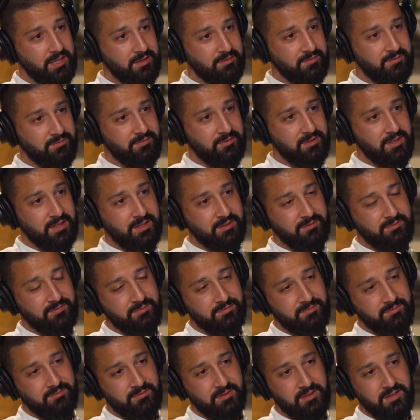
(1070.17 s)
If
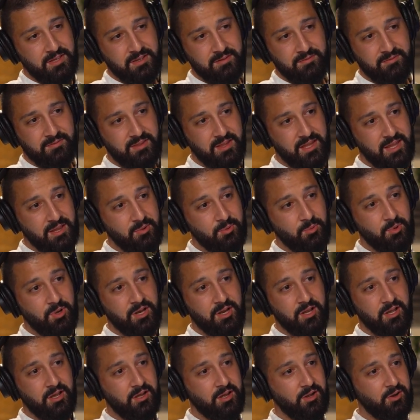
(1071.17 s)
they
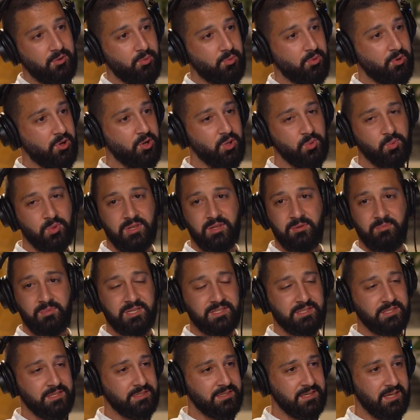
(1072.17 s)
want to roll with a
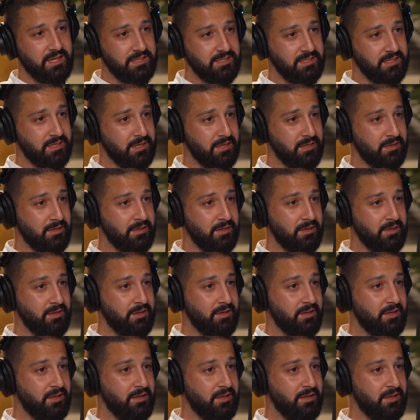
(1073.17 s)
business idea